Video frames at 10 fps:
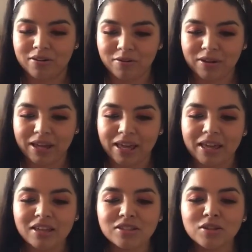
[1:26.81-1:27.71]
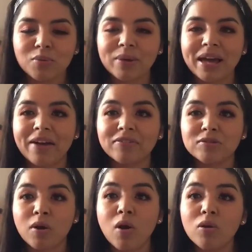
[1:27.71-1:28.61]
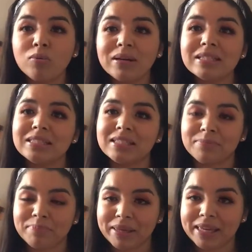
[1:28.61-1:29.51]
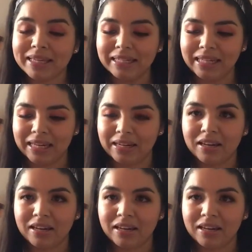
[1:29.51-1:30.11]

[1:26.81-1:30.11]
Okay? So we have to always be clean.